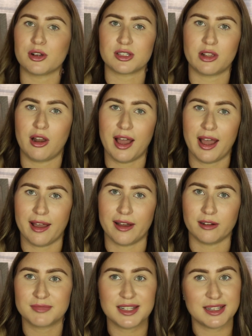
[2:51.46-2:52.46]
blocks the light
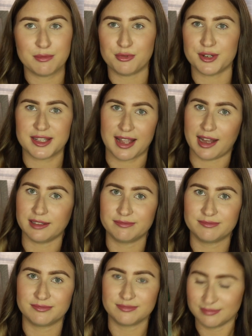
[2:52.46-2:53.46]
out. Simple as that.
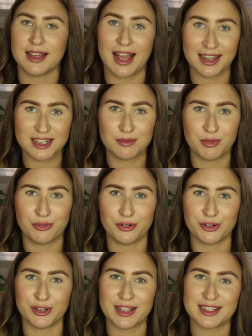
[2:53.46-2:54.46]
Hack number
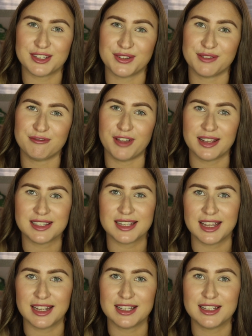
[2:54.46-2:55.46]
4 is to
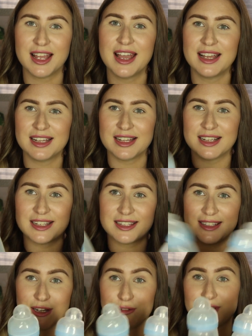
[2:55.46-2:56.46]
invest in
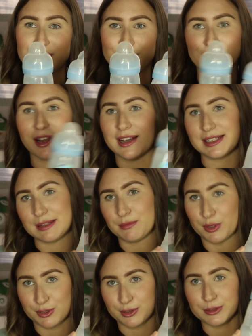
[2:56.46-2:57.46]
self-sterilising
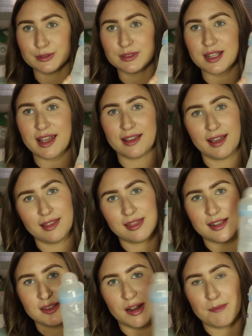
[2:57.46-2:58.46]
bottles. Again,
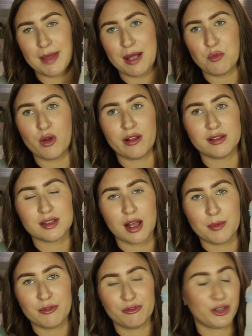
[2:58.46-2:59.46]
these are the MAM ones.
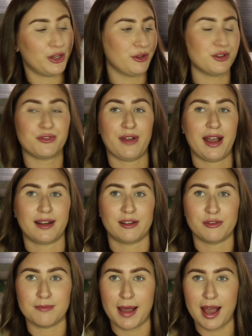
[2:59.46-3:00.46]
I'm a huge fan
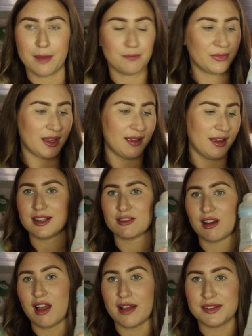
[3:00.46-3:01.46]
of MAM. These
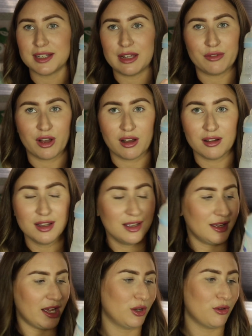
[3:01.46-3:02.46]
are a lifesaver.
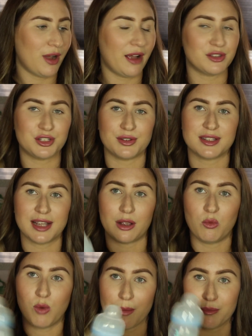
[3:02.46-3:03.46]
All I have to do is take
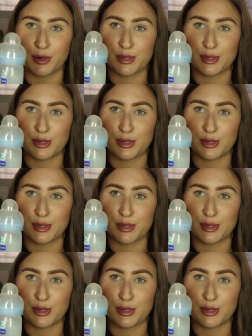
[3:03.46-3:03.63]
one